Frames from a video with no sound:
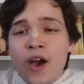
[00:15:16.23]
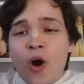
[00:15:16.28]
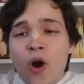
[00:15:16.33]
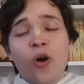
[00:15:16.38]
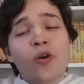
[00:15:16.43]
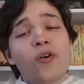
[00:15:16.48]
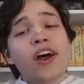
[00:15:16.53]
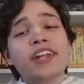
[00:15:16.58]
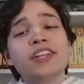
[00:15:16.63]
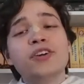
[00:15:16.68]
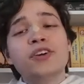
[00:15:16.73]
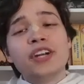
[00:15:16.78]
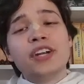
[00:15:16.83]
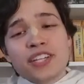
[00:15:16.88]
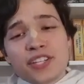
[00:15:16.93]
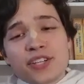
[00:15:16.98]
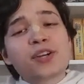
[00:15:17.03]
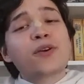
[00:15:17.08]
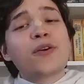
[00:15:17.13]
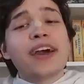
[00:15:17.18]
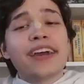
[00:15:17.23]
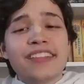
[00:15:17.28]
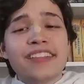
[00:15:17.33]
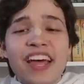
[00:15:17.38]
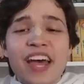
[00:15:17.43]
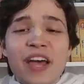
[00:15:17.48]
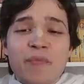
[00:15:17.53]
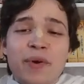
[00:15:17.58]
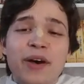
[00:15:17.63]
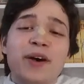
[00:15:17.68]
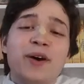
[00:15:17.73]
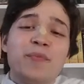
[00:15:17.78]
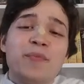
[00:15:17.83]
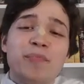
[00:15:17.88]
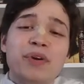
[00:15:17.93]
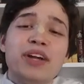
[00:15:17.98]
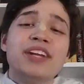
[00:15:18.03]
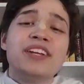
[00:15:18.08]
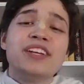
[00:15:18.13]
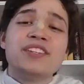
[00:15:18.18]
Or rather, it is a great labor,
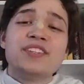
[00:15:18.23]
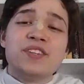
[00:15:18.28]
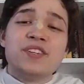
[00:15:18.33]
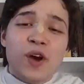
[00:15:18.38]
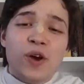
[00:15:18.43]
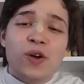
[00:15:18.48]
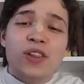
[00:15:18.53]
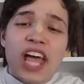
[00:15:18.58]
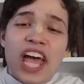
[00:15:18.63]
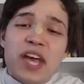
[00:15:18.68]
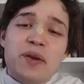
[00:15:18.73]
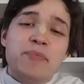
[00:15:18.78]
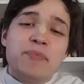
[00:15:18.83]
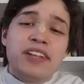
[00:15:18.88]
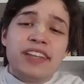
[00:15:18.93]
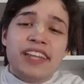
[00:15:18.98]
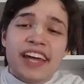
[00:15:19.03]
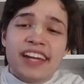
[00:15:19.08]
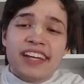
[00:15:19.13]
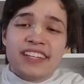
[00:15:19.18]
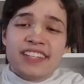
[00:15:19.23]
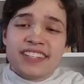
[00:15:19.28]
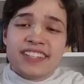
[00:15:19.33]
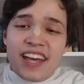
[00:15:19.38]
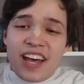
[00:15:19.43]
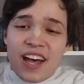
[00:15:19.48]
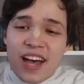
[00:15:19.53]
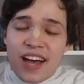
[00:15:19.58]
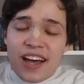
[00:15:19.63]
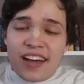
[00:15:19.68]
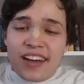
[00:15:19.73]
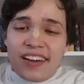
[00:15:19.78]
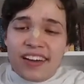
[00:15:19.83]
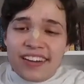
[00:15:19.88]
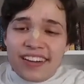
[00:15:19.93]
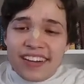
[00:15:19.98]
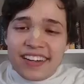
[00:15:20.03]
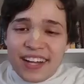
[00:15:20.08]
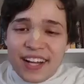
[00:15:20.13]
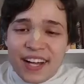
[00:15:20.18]
but it is no labor that is a
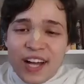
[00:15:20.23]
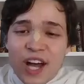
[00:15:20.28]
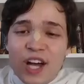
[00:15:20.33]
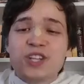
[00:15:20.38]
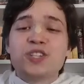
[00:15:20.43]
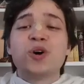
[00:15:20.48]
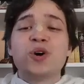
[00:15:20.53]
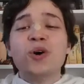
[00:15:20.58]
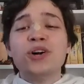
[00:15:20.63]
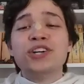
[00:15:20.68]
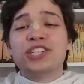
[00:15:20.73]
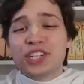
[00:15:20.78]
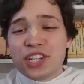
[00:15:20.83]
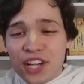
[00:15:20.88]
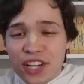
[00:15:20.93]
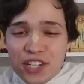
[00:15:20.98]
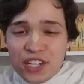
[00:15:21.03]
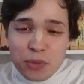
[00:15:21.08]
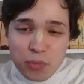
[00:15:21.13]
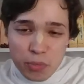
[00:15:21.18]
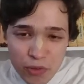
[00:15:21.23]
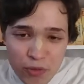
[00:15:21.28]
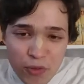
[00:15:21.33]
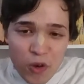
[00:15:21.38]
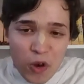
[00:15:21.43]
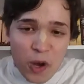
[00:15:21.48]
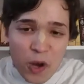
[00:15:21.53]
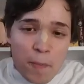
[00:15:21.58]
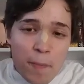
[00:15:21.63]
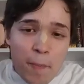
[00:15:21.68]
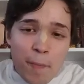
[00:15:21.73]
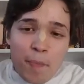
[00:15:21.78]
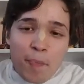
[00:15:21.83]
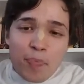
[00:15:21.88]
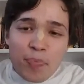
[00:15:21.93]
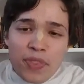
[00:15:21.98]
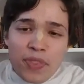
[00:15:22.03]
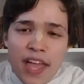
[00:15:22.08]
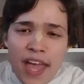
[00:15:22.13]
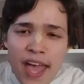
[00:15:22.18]
torture to perform.
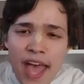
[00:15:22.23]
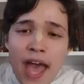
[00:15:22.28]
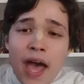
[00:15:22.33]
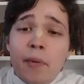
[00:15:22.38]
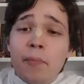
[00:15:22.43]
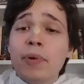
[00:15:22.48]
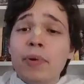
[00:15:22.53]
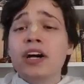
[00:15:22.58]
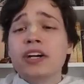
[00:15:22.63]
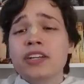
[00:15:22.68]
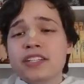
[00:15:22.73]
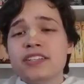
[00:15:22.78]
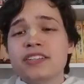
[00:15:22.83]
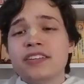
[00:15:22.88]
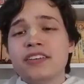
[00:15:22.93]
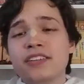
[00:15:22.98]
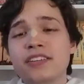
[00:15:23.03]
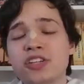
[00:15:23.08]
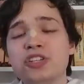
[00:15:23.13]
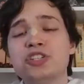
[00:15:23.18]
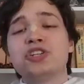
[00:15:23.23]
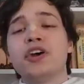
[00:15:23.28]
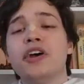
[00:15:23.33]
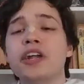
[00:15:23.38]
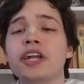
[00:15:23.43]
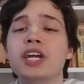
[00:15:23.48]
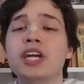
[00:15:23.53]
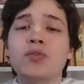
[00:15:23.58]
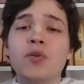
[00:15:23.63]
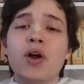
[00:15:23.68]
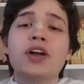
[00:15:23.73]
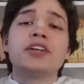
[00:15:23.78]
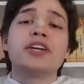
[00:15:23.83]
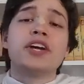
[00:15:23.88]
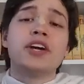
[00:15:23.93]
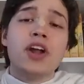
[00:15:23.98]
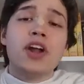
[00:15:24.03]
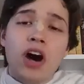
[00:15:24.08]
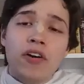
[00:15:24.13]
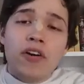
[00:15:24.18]
But the churning rod
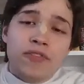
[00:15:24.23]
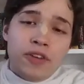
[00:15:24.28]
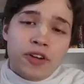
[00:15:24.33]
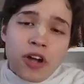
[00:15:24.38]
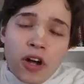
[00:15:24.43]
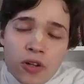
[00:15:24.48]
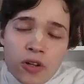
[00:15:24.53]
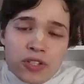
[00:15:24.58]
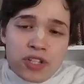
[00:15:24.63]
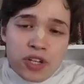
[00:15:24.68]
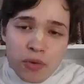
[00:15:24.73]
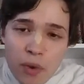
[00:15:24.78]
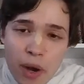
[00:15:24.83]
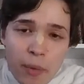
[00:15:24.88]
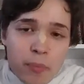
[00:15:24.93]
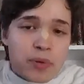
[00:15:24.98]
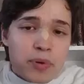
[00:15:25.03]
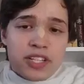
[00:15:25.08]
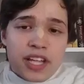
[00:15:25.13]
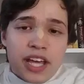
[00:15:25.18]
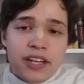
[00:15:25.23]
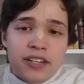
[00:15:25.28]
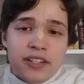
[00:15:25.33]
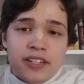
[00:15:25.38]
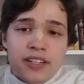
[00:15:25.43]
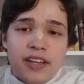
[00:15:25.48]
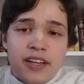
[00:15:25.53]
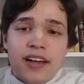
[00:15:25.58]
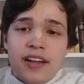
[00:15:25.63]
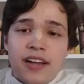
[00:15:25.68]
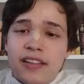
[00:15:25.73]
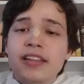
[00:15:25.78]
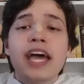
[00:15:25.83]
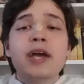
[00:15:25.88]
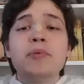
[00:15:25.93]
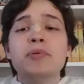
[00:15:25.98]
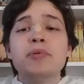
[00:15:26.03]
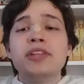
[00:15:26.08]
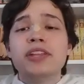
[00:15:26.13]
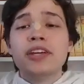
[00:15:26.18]
can often also represent
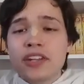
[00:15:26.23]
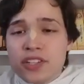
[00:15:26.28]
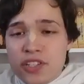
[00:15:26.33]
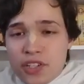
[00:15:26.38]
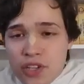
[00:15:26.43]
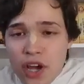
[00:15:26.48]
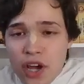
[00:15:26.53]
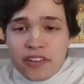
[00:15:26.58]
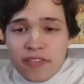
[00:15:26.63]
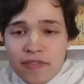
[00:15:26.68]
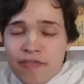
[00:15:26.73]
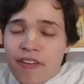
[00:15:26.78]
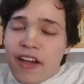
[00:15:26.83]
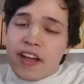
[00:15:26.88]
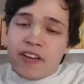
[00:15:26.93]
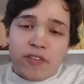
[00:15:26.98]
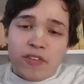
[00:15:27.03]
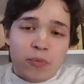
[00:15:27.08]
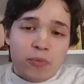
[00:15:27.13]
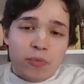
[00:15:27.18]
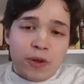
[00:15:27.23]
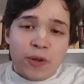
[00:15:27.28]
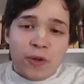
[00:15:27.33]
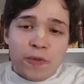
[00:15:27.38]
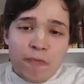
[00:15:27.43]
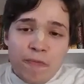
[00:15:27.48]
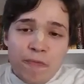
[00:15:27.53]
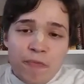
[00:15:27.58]
labor that is not favorable.